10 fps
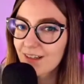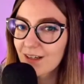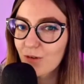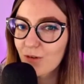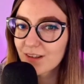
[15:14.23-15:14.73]

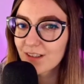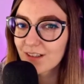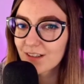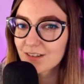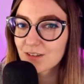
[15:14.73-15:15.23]
like when
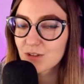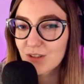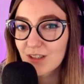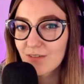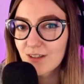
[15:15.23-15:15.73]
they're
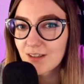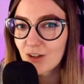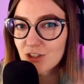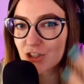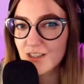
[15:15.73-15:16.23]

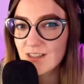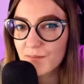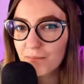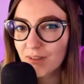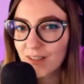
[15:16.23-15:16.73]
giving not just
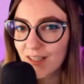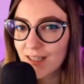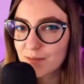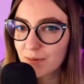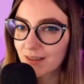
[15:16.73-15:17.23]
simple class,